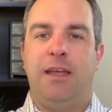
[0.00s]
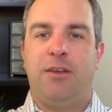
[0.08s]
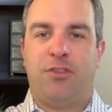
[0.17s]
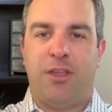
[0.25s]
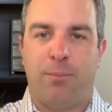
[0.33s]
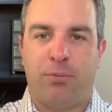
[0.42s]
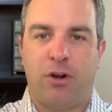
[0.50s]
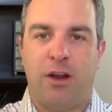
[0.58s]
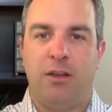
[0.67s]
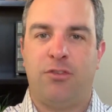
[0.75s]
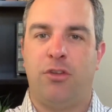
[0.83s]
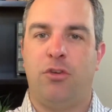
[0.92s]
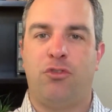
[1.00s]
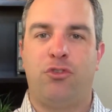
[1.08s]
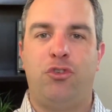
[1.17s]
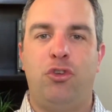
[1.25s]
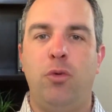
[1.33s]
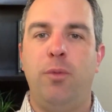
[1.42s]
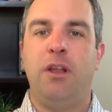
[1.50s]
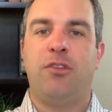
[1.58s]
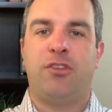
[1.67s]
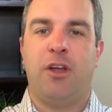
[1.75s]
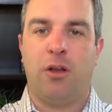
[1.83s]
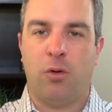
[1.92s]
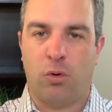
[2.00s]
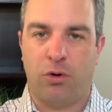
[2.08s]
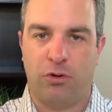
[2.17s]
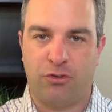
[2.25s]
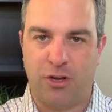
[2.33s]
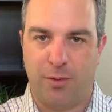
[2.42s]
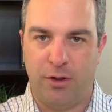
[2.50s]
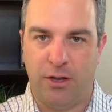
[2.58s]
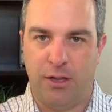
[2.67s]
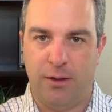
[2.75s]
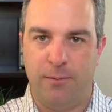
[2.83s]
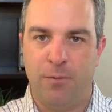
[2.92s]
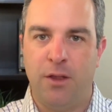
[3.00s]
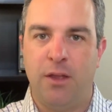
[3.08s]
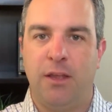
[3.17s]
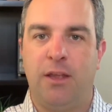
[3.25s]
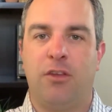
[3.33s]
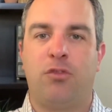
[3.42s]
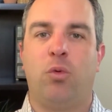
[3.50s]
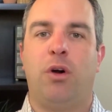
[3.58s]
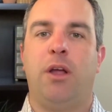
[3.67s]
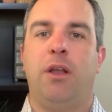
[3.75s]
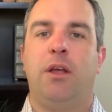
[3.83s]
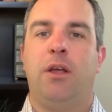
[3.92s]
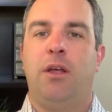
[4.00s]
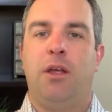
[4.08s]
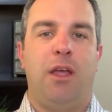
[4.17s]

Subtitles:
it hits that price and there's too many sell orders coming in, guess what?